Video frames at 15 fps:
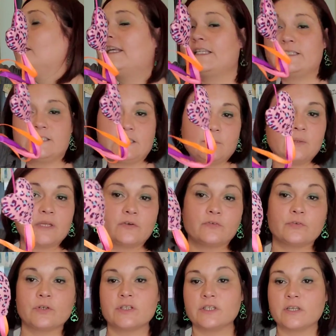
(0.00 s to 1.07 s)
He's sleeping
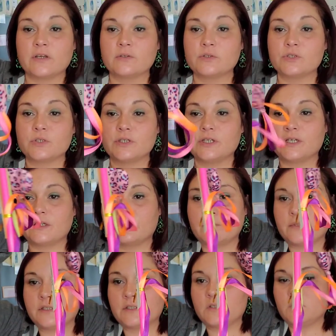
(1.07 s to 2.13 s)
over on the couch right now,
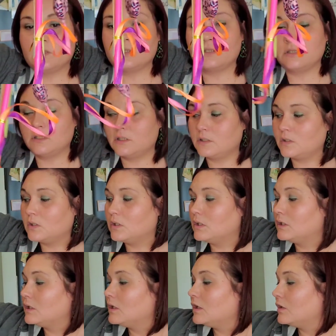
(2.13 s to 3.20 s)
but
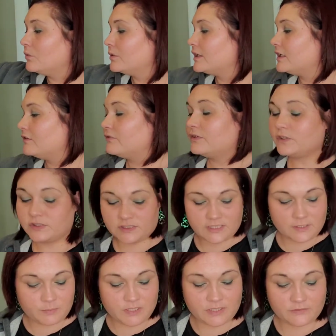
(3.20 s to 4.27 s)
when he feels
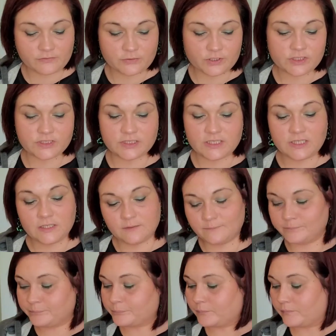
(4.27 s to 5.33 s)
like being frisky,
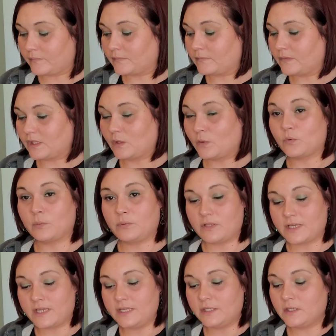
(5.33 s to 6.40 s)
we'll
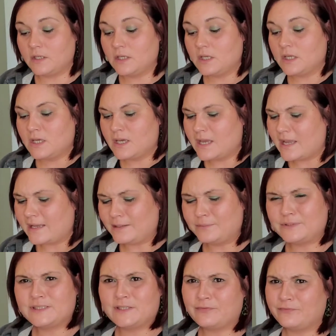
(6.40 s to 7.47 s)
play. And it
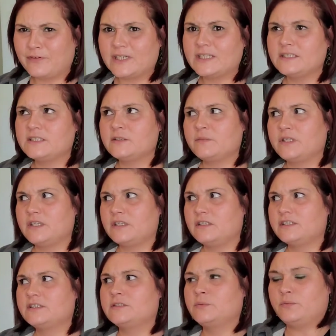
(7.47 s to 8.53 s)
was funny to me
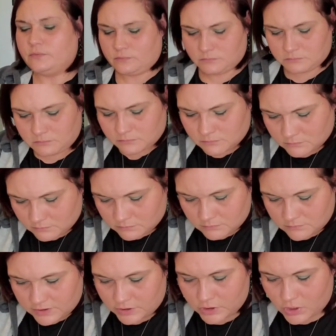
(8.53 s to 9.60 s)
because
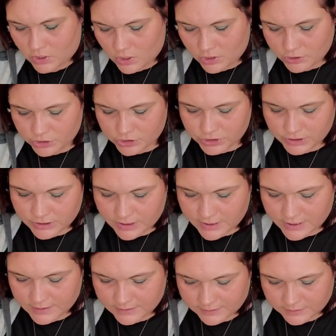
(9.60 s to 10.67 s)
the dog, she
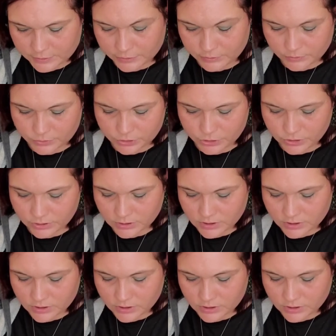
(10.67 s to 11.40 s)
likes hooch.